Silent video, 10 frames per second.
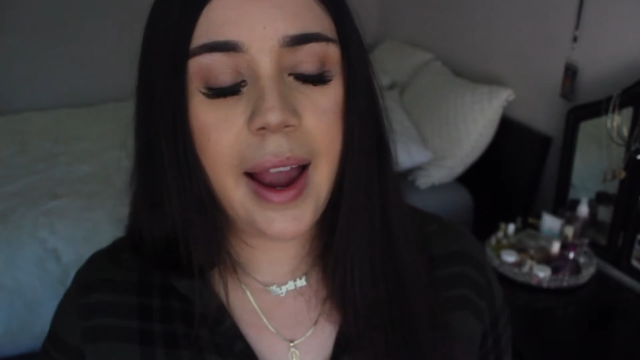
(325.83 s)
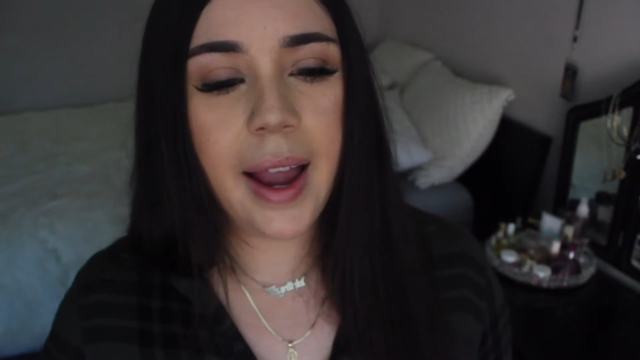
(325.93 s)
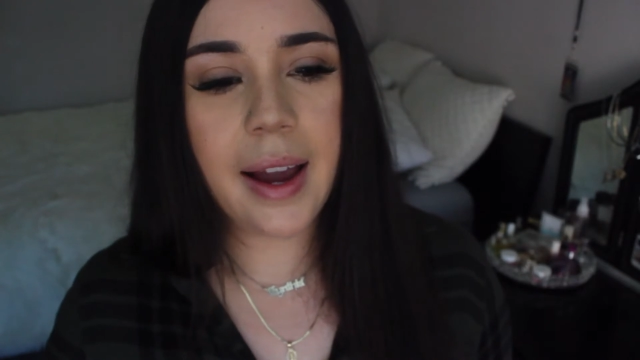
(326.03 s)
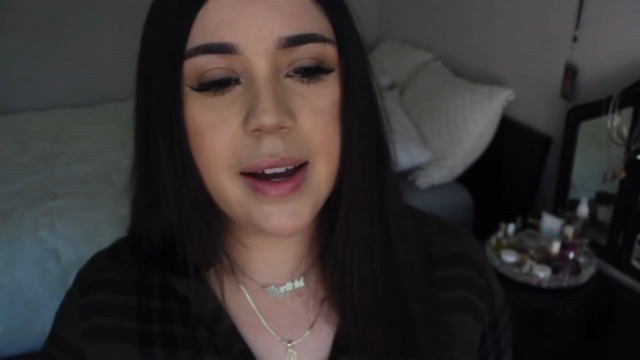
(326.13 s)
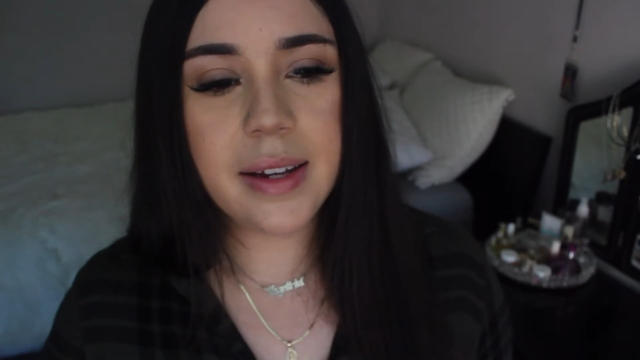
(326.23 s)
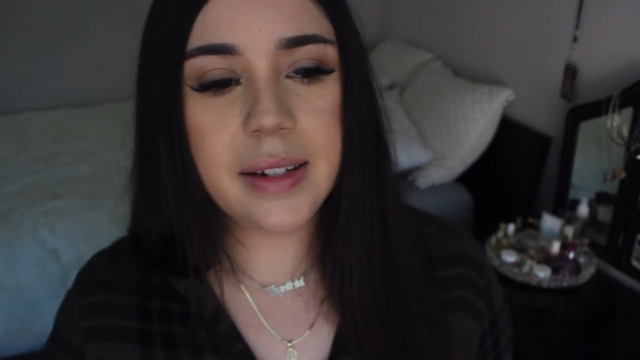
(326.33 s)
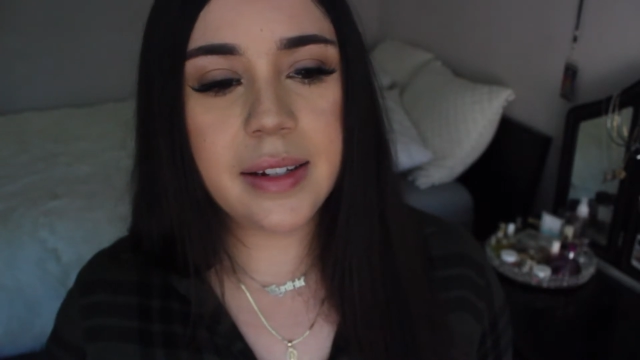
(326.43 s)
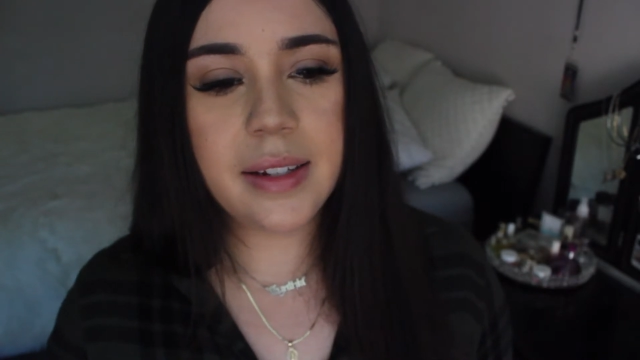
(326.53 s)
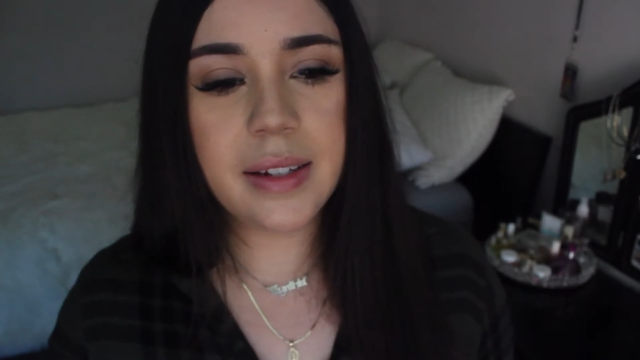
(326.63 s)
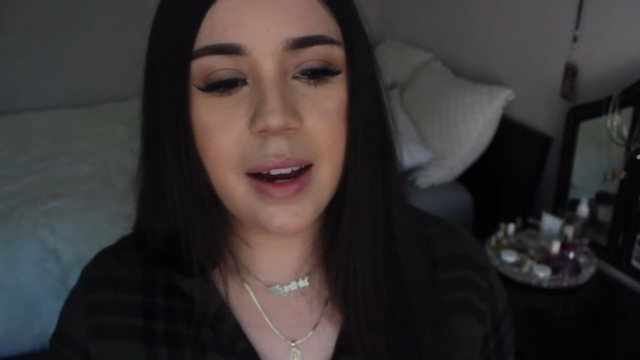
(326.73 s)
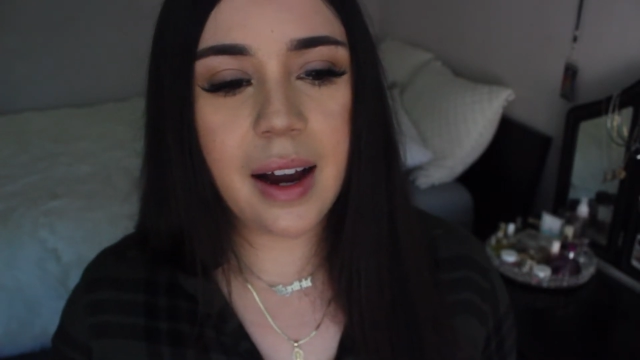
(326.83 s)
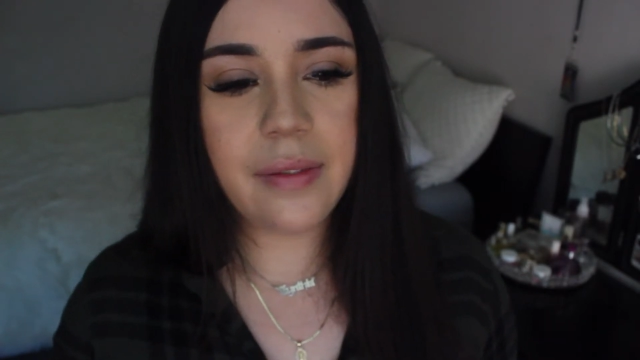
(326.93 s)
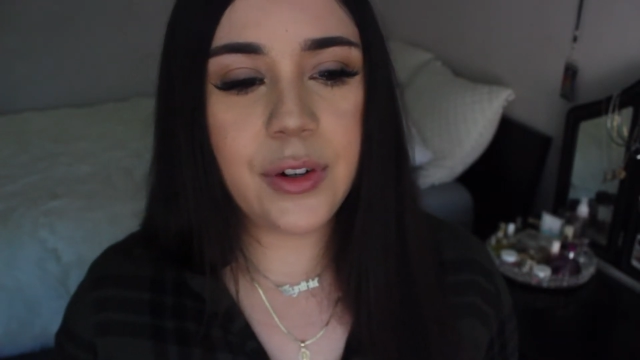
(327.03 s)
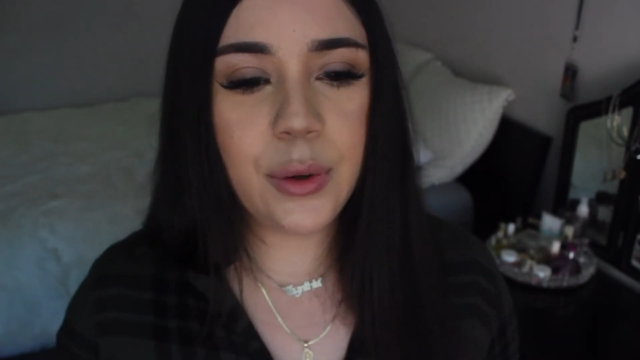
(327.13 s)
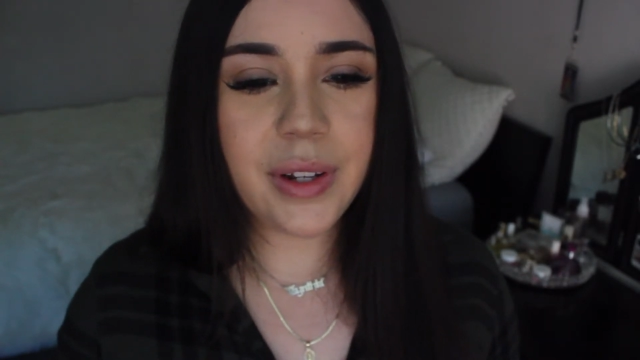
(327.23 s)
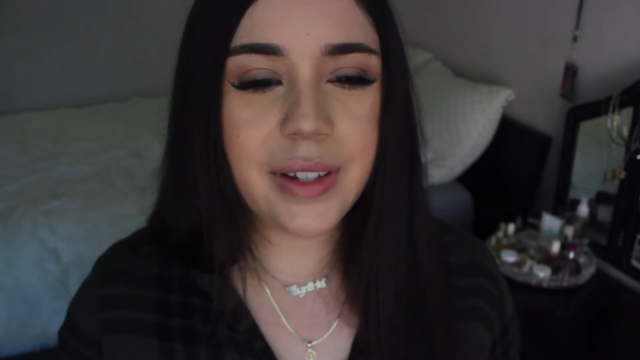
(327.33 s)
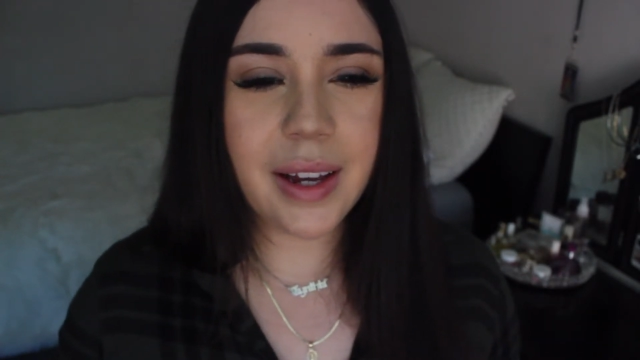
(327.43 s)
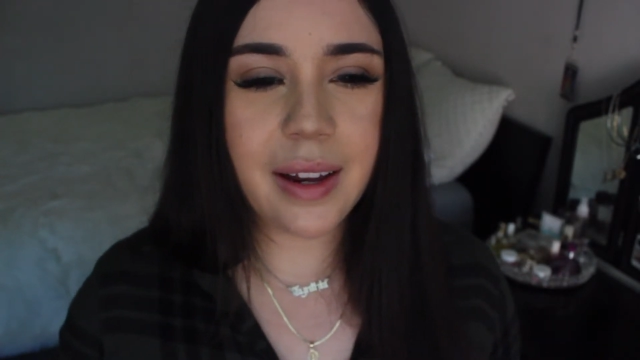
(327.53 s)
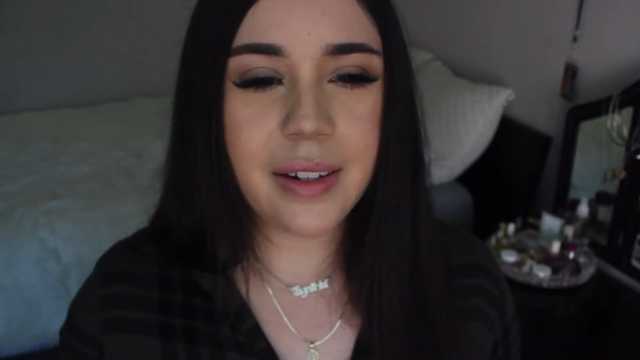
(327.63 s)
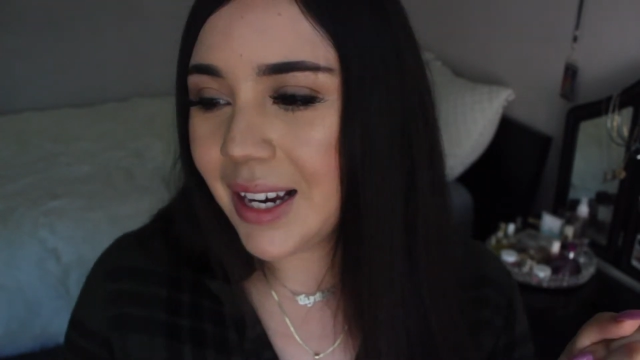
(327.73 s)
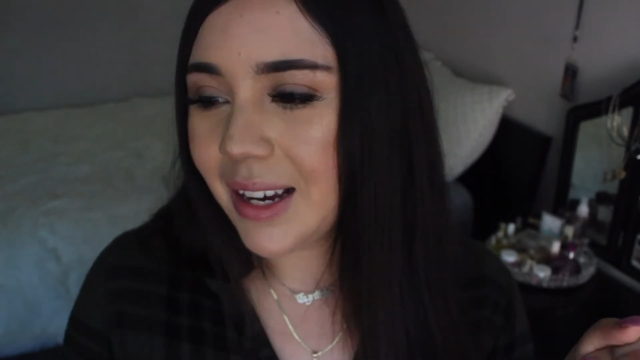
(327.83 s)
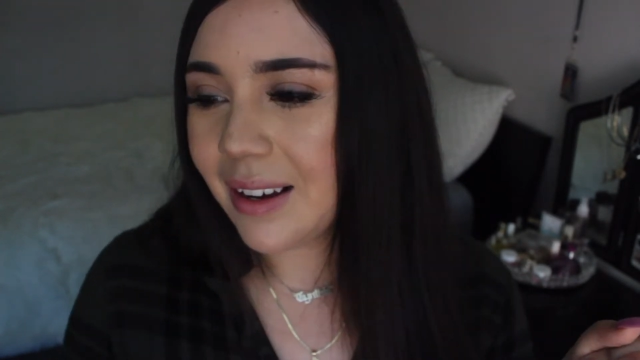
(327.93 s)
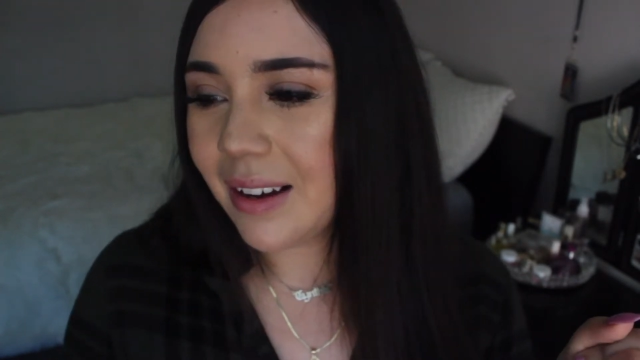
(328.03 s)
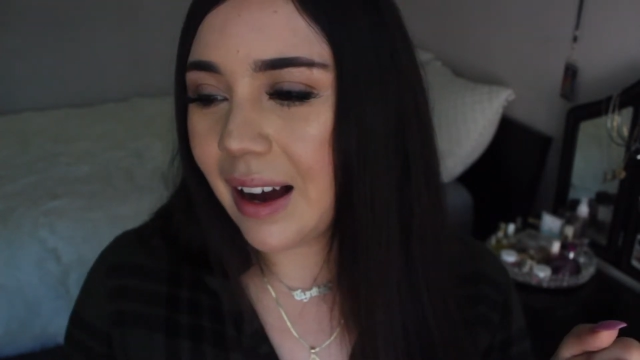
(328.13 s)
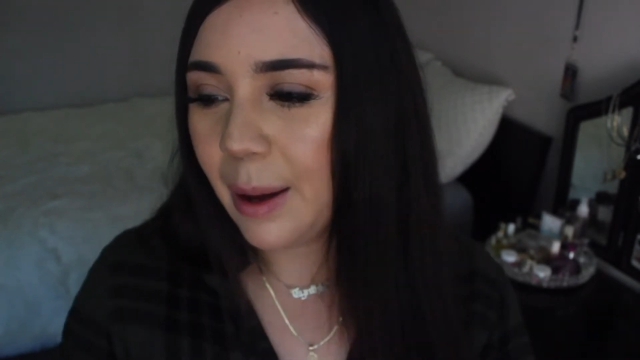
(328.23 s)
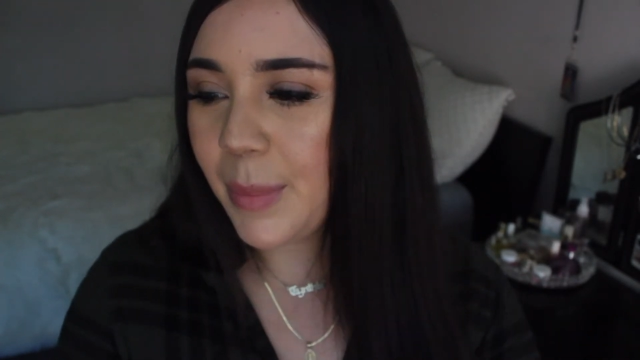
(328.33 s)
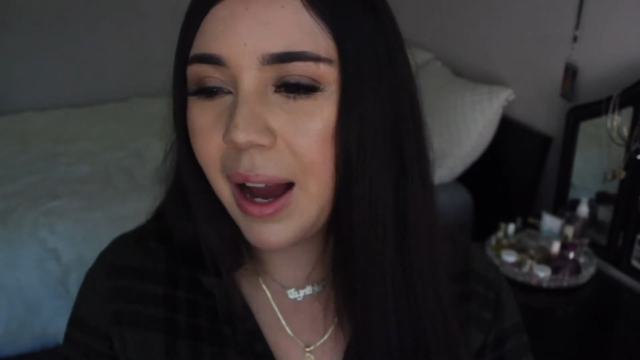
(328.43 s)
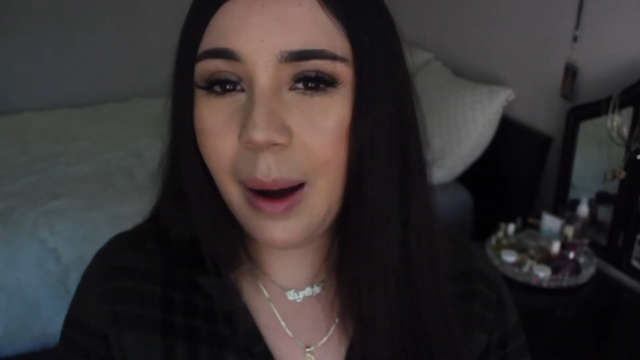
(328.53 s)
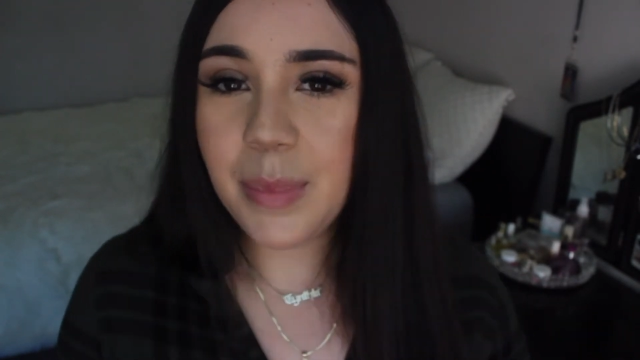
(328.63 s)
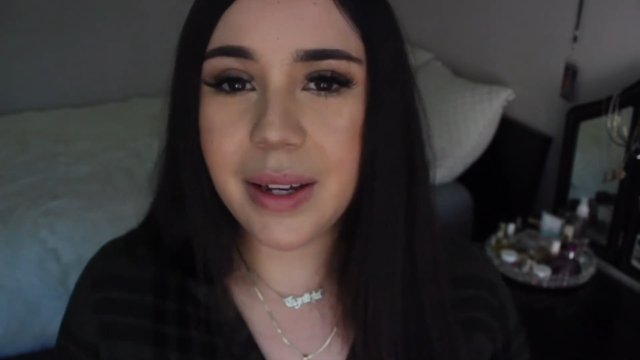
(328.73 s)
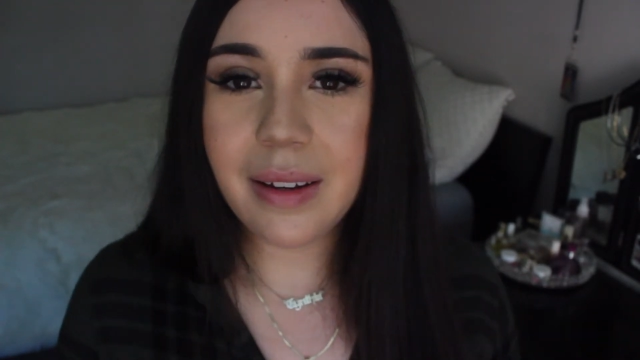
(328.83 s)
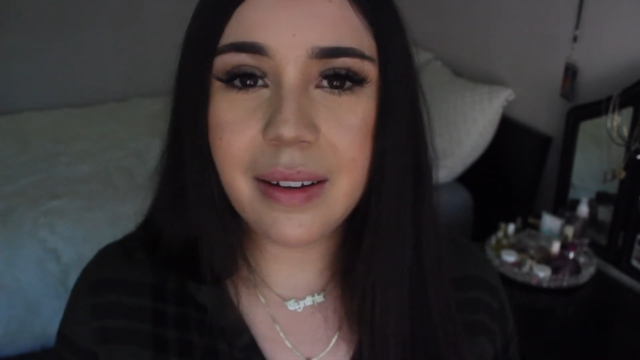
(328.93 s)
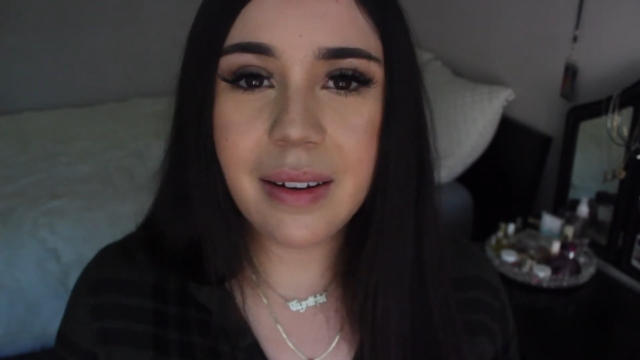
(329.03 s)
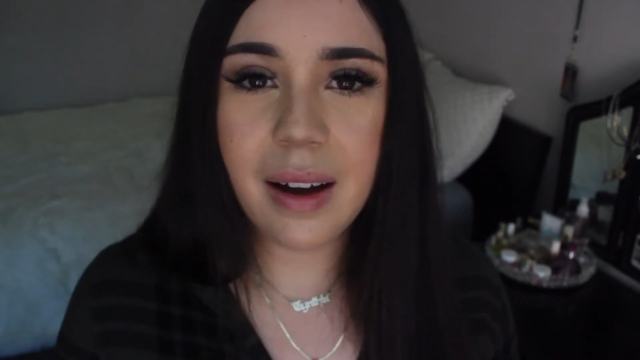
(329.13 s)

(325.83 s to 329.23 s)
and I've noticed that I'm happy.